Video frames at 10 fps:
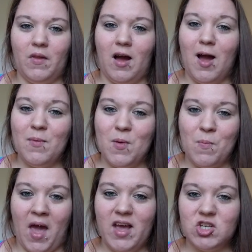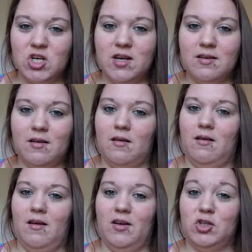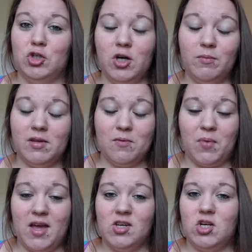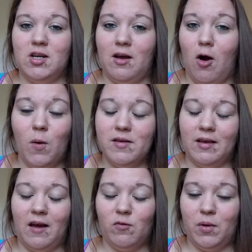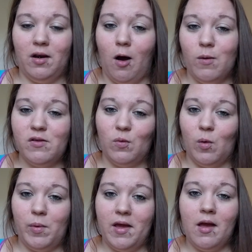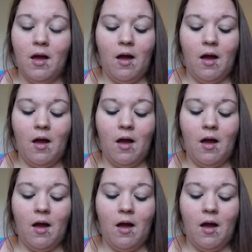I'm impatient, extremely impatient, always have been, always will be.